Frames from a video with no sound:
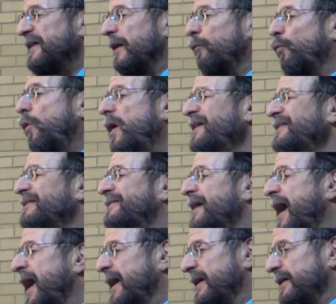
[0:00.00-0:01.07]
that one
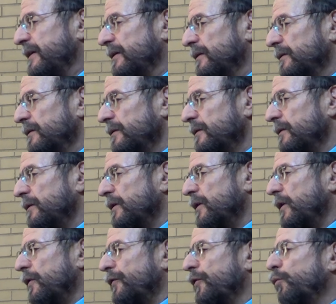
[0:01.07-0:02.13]
day
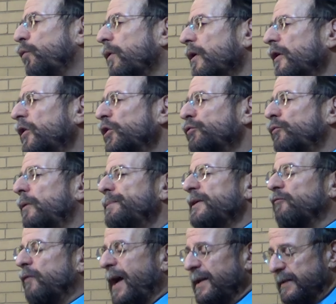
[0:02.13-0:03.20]
the world will
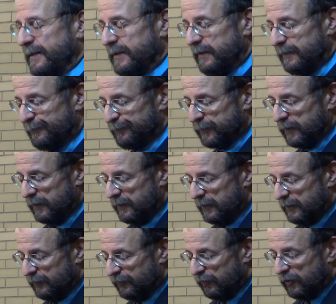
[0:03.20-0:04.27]
be ready
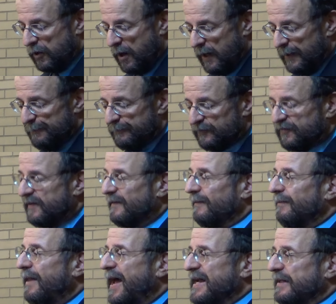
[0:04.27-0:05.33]
to come to the
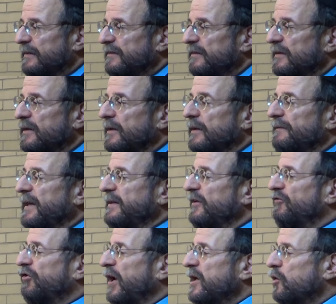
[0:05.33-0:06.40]
light that
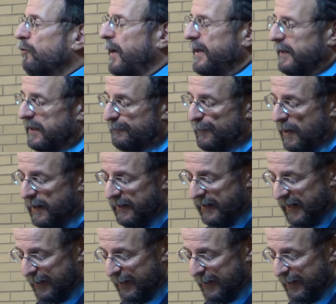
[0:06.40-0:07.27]
is generated by